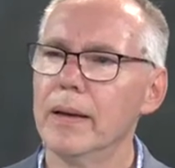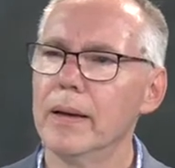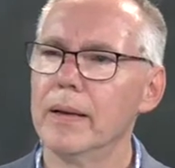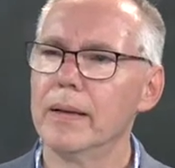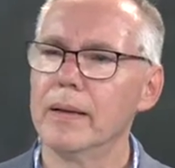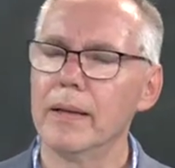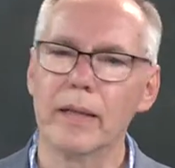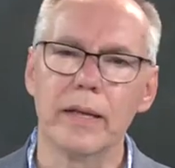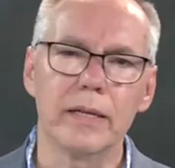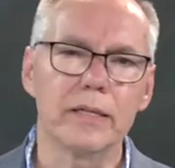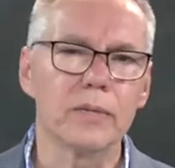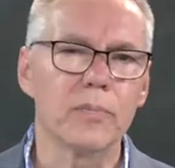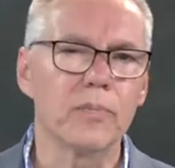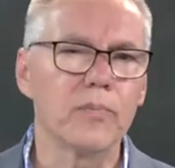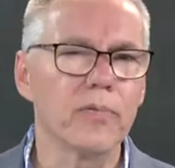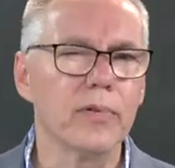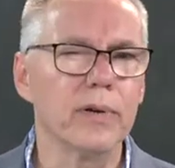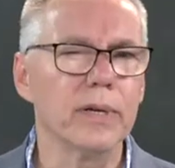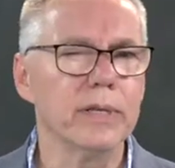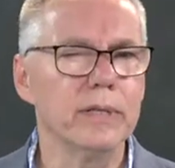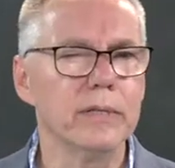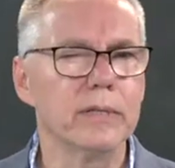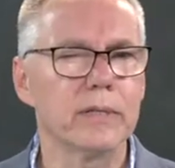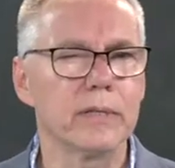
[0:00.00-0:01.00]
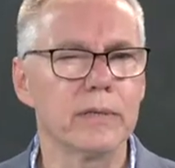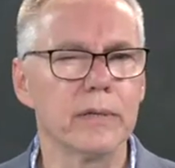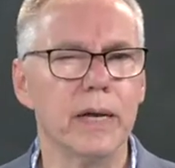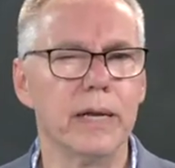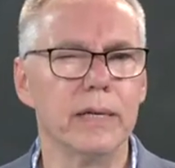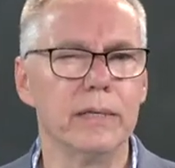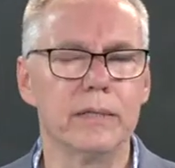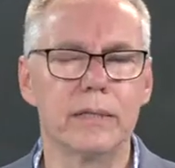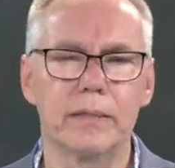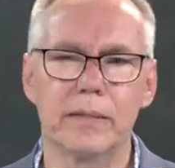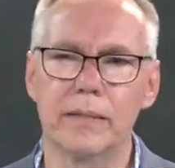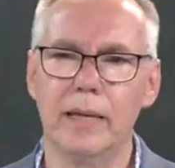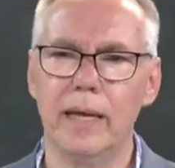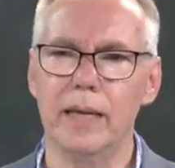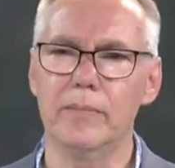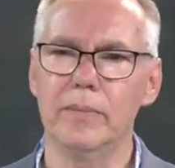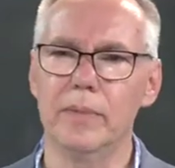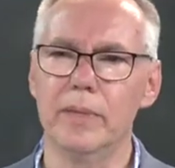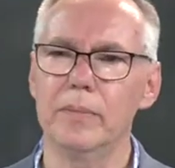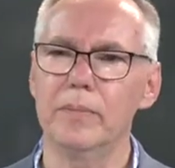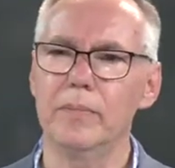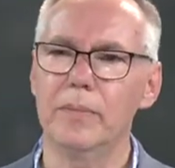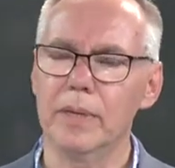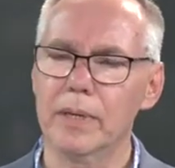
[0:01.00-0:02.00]
Now, that's a pretty strange
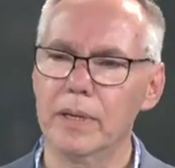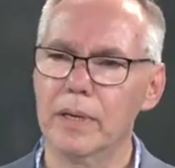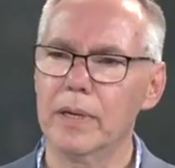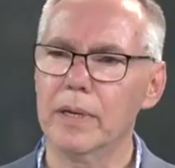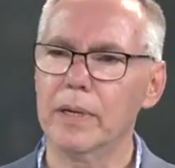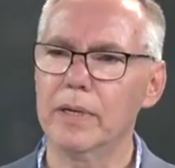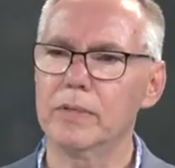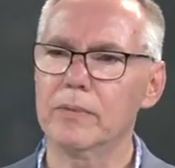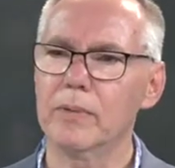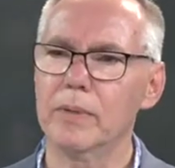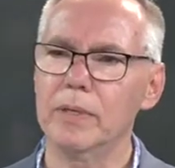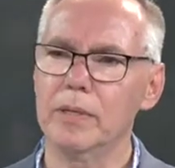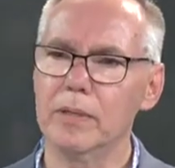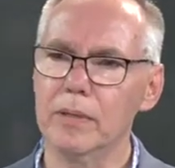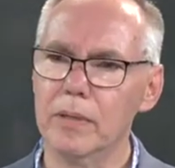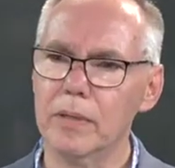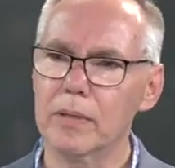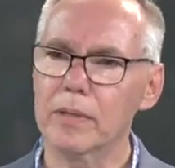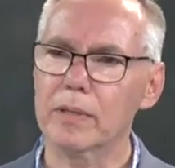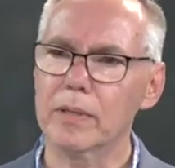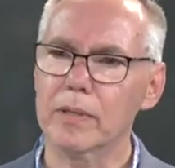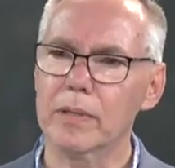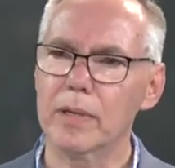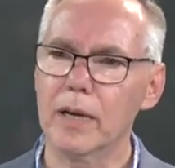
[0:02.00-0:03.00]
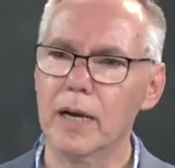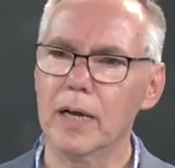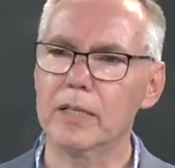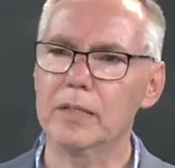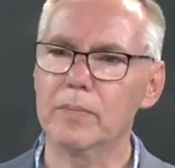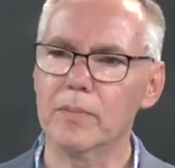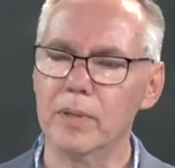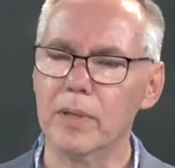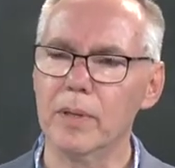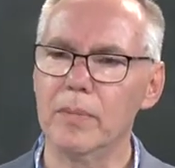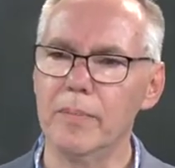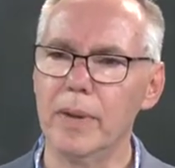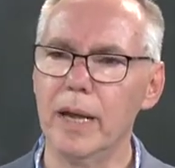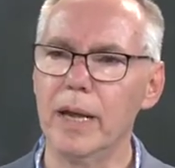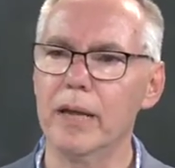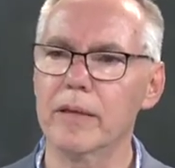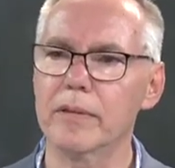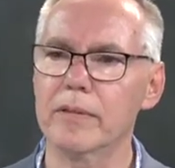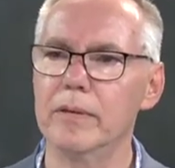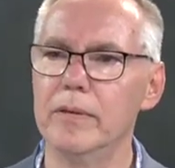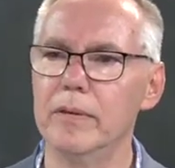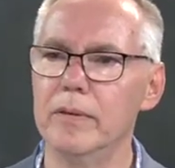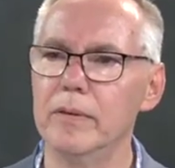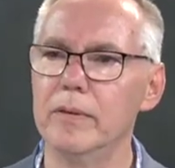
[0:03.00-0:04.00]
statement, because when you look at the Gospel of
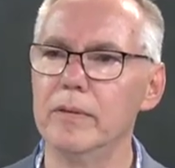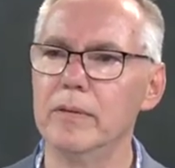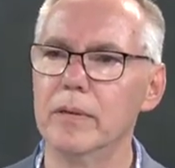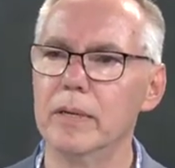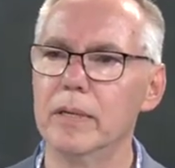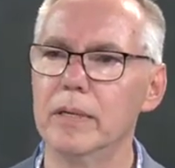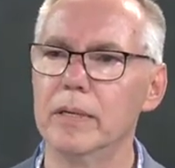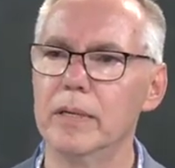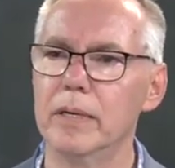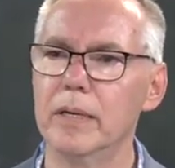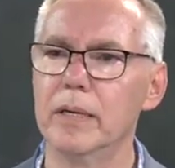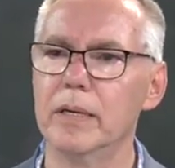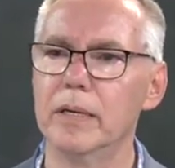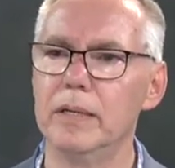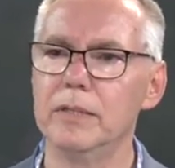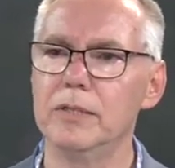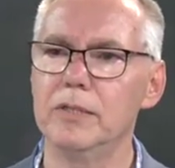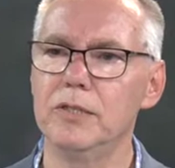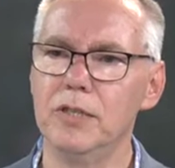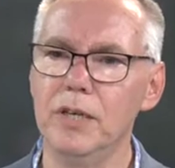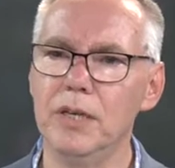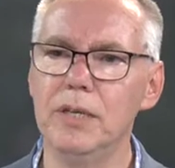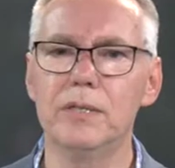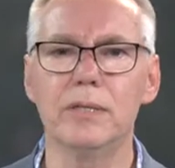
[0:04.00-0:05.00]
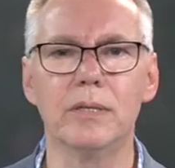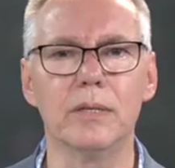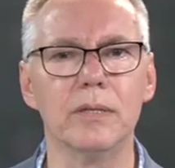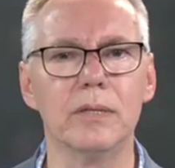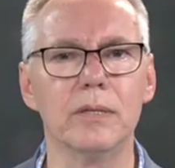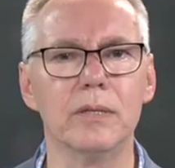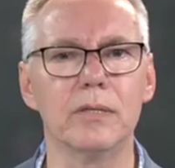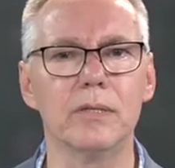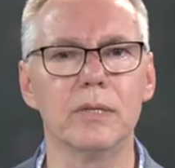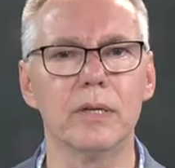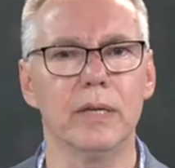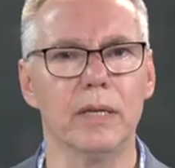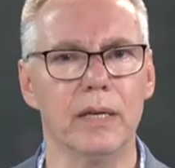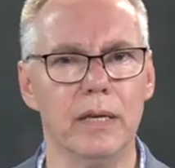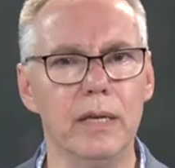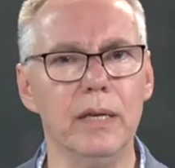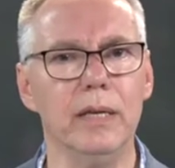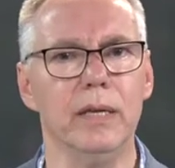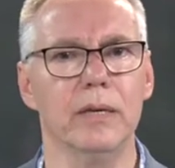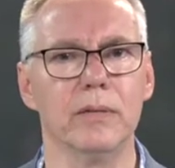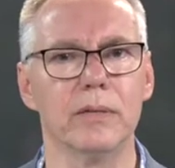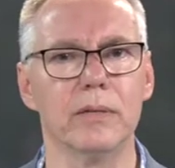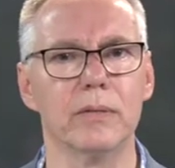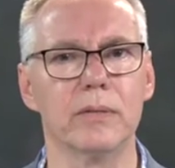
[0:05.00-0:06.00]
Matthew, Jesus
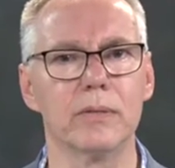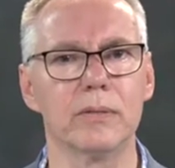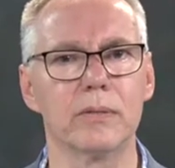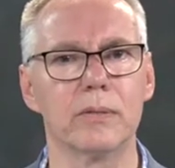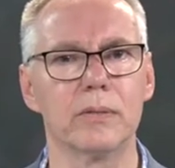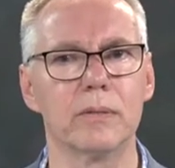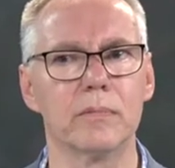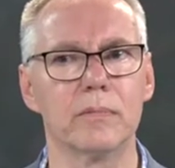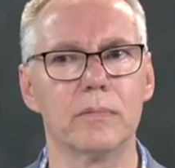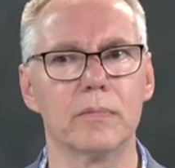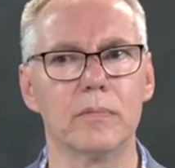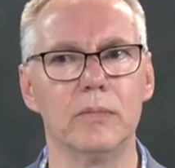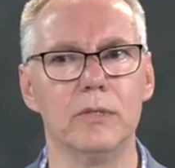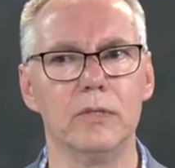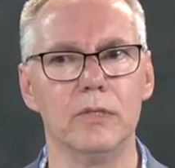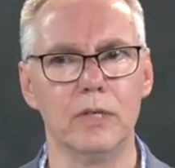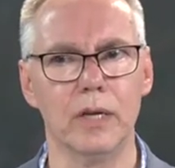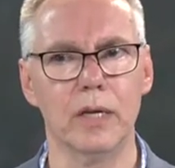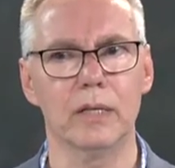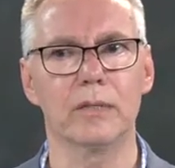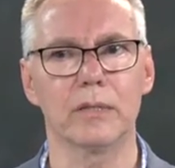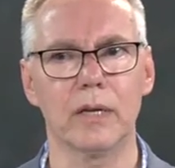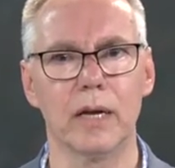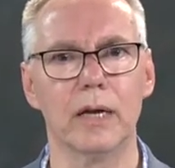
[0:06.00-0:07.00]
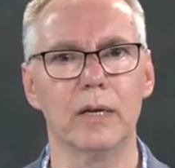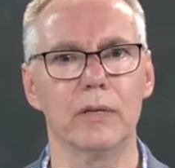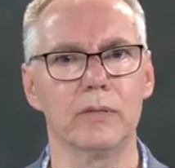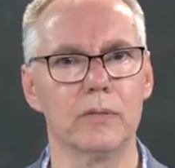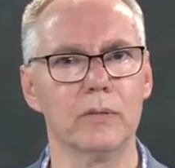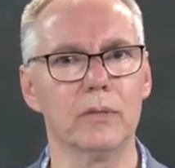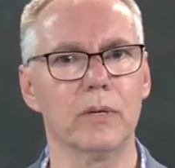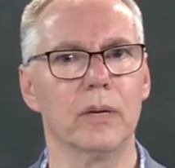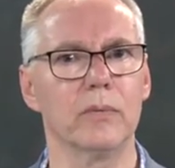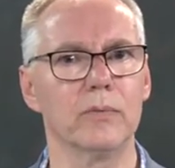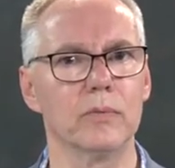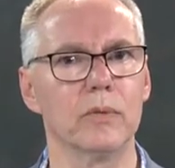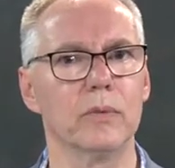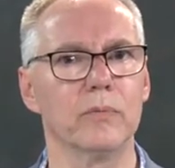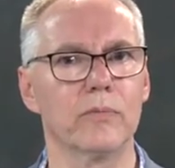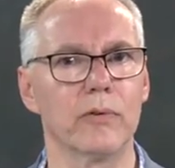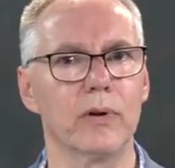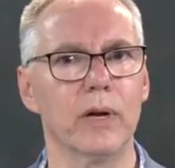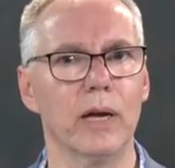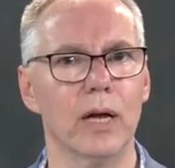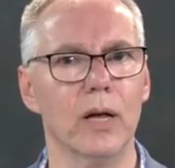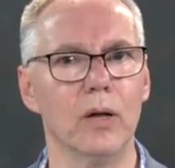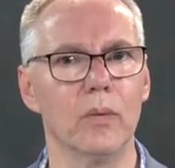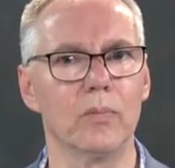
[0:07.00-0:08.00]
heals Gentiles who come to him
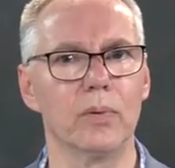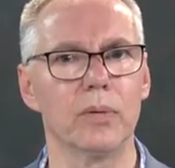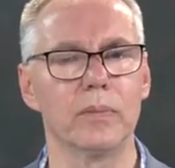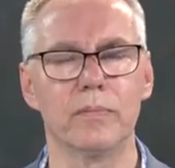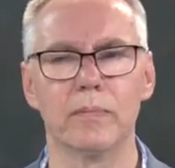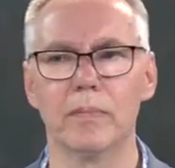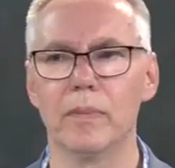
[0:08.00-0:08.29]
for help.